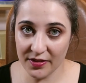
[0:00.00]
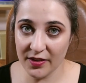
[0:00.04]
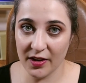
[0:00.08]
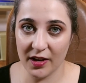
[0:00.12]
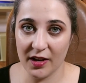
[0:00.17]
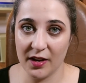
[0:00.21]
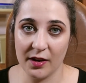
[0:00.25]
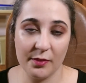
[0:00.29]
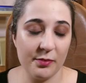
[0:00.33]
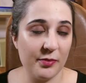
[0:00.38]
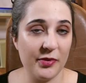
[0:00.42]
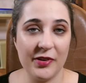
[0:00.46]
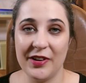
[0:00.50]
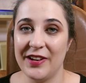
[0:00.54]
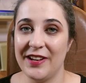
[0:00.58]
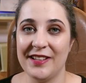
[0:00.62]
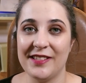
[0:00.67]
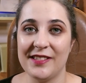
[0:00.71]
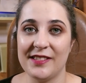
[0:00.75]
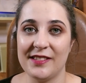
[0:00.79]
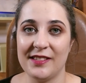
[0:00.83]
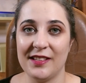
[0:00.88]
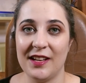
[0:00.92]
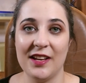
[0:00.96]
other
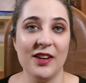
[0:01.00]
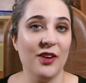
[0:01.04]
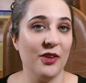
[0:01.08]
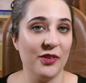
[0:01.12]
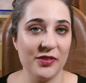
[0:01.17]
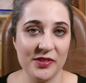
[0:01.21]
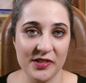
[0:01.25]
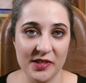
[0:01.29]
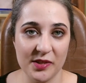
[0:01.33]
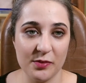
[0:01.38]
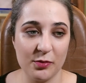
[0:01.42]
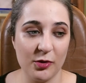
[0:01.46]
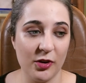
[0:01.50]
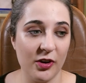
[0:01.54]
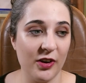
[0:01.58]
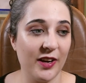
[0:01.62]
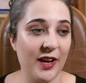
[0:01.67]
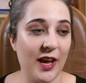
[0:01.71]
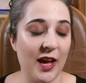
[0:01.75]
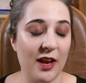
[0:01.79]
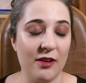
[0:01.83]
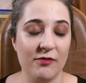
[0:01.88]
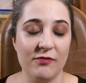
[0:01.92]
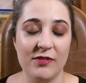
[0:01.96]
priests in Austen's
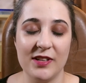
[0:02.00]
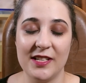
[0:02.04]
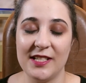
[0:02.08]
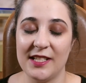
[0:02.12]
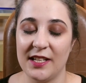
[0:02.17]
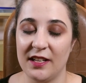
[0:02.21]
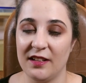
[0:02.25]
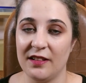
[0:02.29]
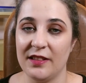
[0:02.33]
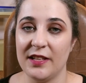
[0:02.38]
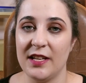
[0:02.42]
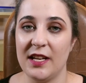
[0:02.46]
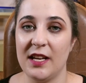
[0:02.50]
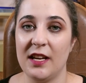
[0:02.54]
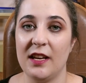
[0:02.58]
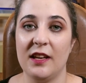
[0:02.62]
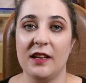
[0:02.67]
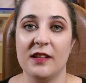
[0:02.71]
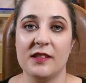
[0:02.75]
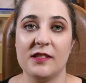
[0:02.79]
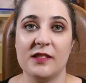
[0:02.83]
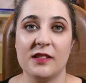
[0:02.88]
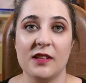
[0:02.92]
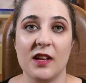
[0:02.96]
work, Henry Tilney
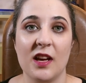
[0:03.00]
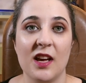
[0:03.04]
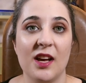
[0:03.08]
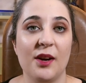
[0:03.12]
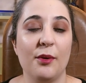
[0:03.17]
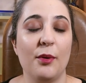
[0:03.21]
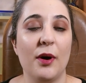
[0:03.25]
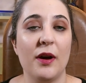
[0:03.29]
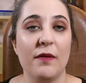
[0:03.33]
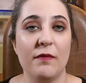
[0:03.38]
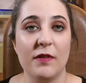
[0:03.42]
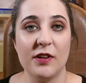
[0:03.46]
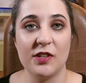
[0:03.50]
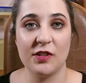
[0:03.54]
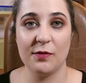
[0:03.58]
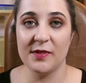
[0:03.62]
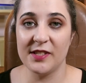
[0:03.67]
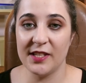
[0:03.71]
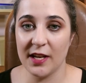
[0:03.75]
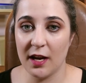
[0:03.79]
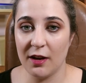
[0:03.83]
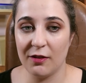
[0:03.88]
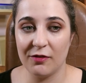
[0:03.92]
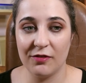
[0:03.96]
is quite rich
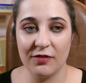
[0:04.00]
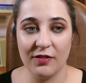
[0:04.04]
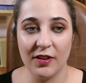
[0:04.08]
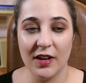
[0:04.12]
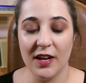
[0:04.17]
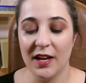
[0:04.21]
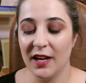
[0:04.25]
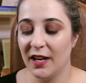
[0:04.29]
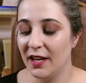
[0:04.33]
himself.